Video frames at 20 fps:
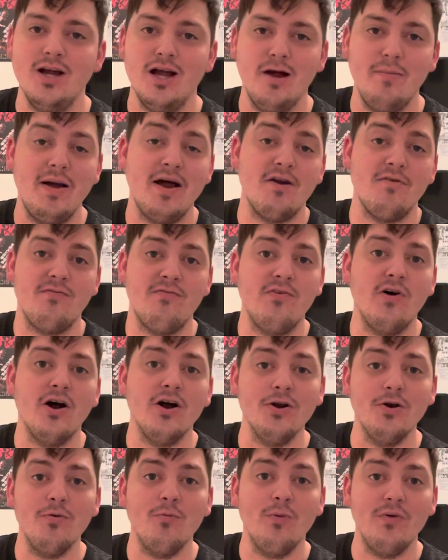amount of
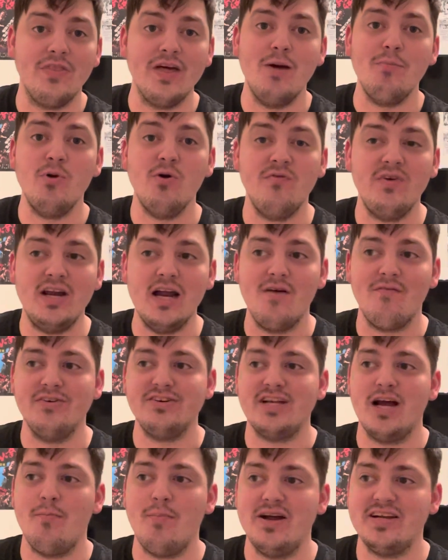fun with that movie every
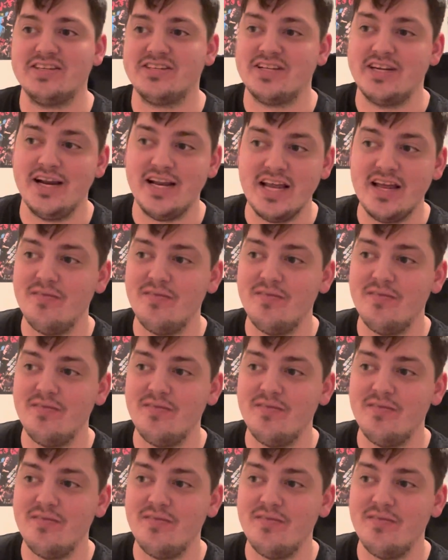time I see it,